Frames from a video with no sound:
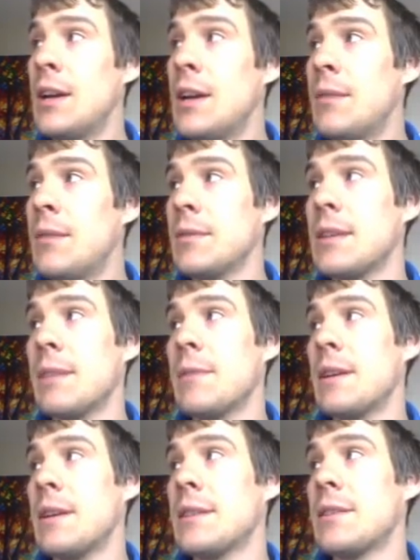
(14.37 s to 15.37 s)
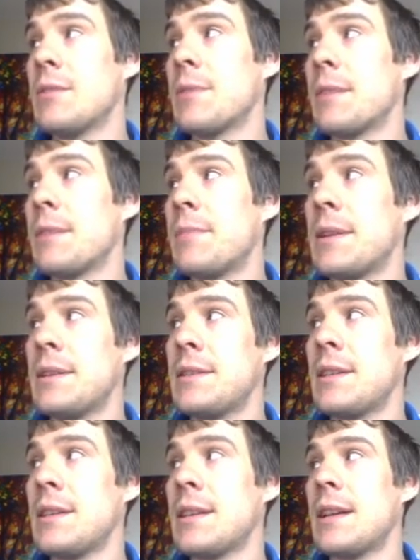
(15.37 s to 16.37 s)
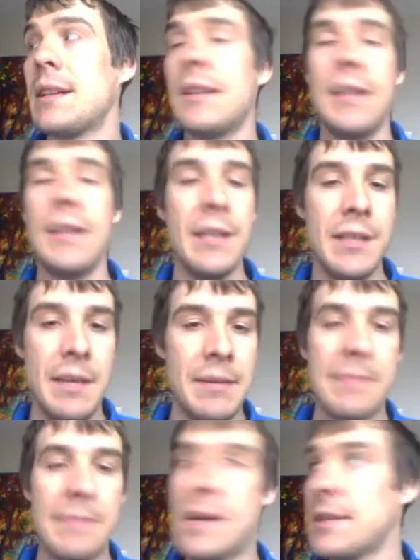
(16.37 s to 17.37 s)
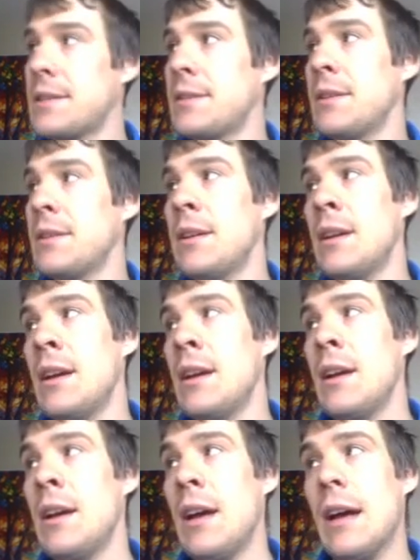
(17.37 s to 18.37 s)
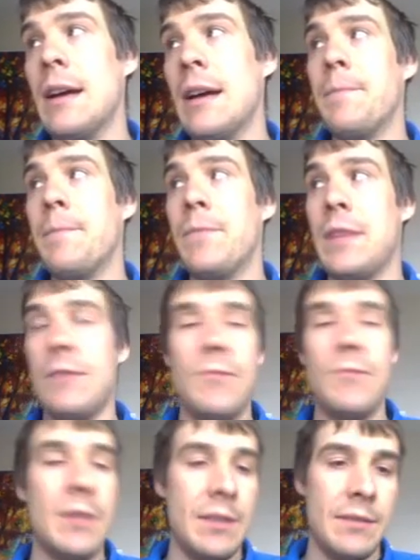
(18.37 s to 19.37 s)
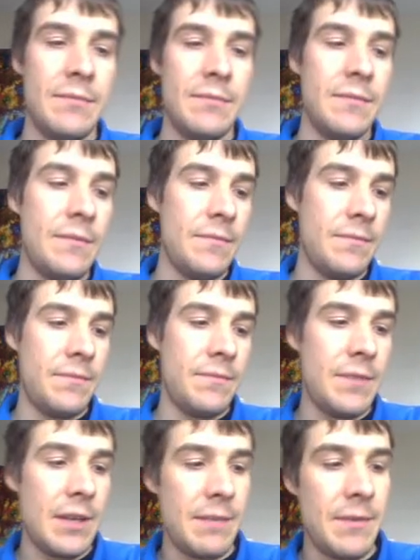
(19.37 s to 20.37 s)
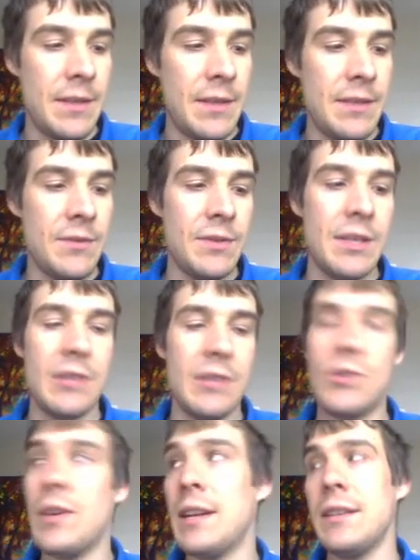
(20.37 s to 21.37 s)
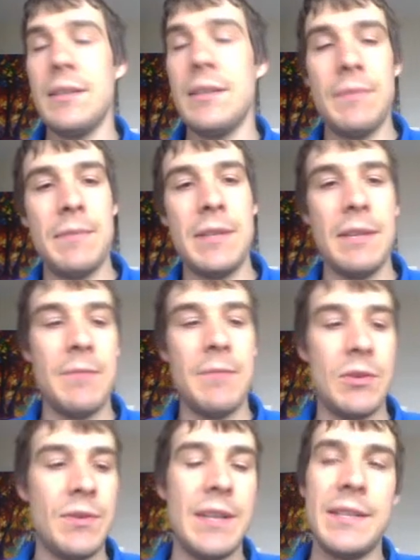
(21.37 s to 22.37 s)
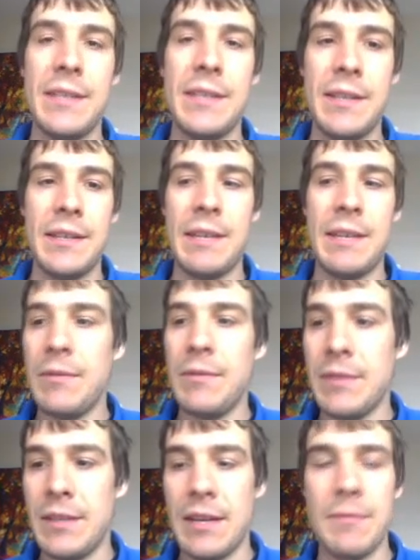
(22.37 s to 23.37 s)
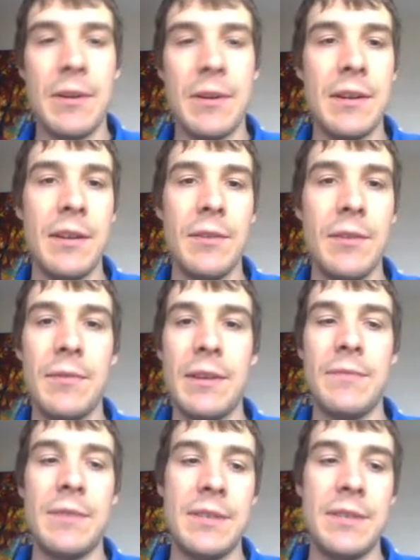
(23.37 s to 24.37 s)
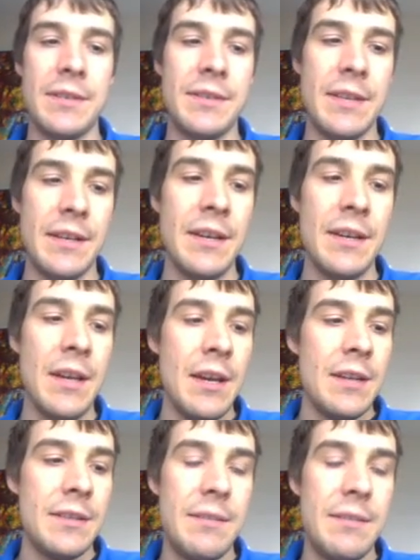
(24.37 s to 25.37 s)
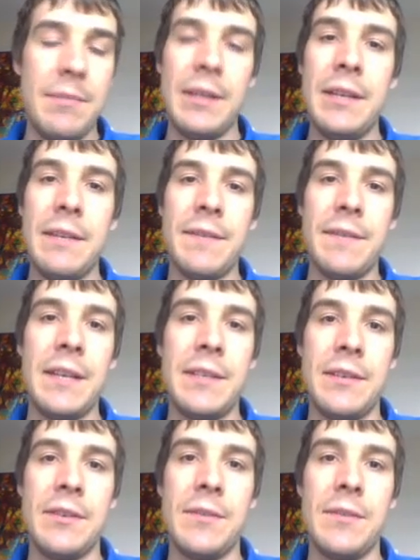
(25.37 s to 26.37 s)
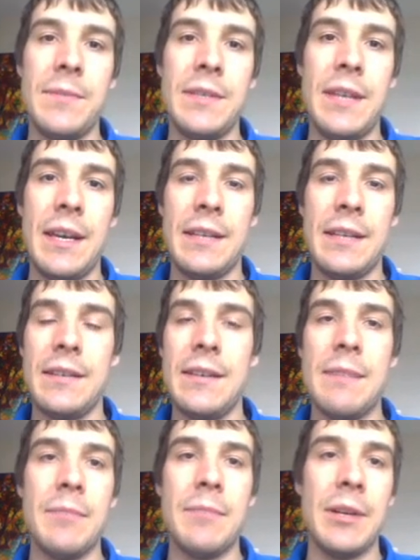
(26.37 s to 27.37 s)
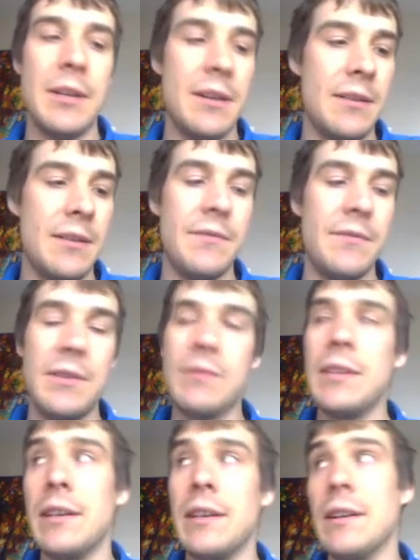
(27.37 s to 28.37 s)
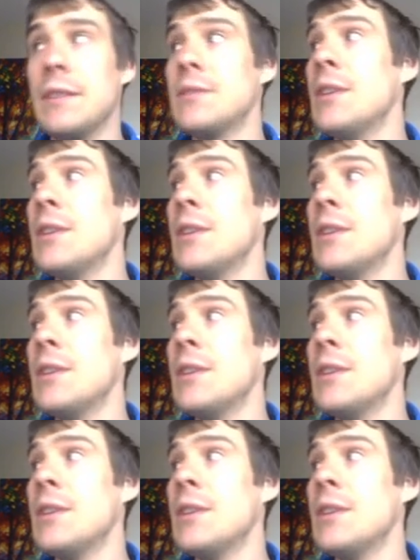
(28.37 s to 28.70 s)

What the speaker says: We'll talk about isotopic abundance and calculating atomic masses. Then we'll talk about this interesting trend, because we've been talking about trends in the table. We'll talk about another one, which is stability of isotopes and number of nucleons.